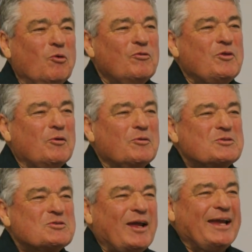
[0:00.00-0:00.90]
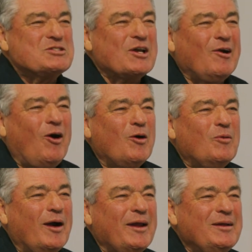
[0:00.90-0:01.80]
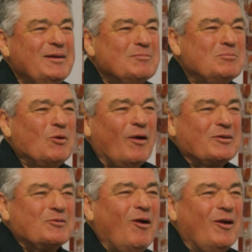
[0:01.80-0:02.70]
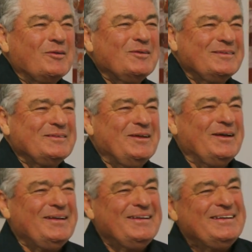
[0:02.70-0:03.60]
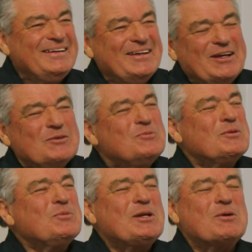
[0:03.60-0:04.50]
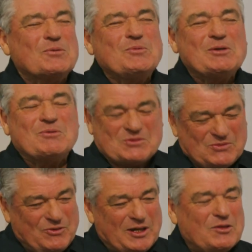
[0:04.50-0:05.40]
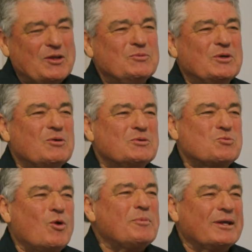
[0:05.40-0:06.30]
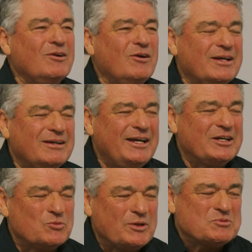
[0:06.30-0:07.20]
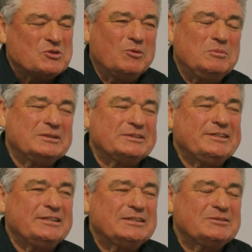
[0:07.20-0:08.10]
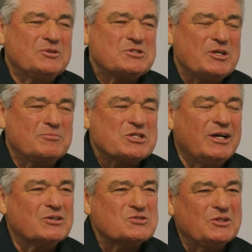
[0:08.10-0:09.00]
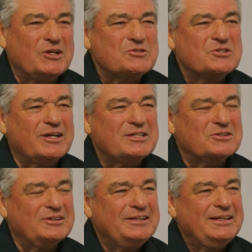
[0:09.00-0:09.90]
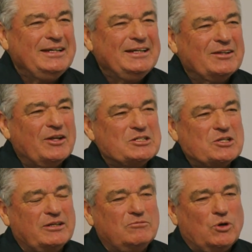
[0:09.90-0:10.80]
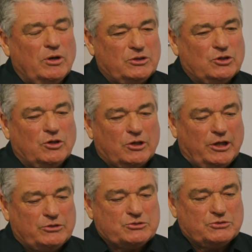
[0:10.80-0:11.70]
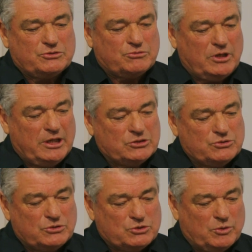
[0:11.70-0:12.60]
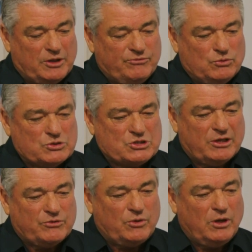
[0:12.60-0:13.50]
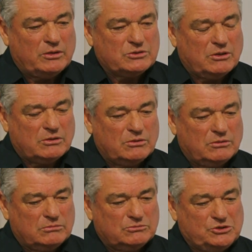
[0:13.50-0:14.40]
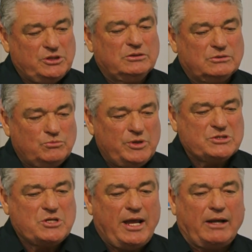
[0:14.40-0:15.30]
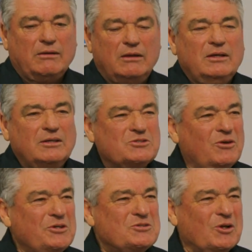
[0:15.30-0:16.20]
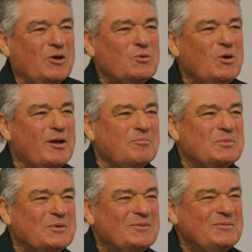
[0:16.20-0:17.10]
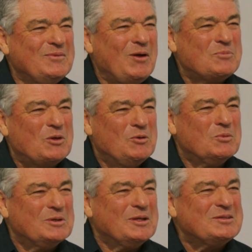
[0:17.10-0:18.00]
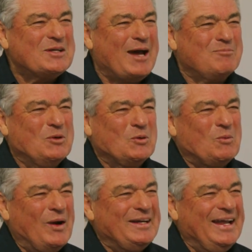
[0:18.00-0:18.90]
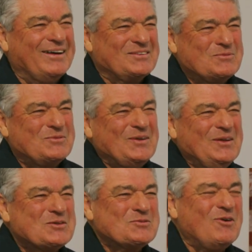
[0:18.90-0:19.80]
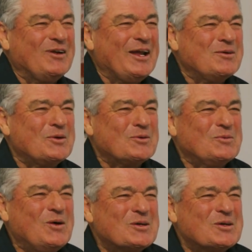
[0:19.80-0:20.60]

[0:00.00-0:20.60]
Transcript: North Terrace, Anzac Highway, Brighton Road. And yeah. uh, that was it. When I, when I was a funny thing, when I was repping, I, I had a reps job and uh, with Seb Sales in those days, and they said, right, you've got to go to 324 South Road. So I thought, Jesus, where's that? So I used to go right up up the hill and then come all the way down to find out Start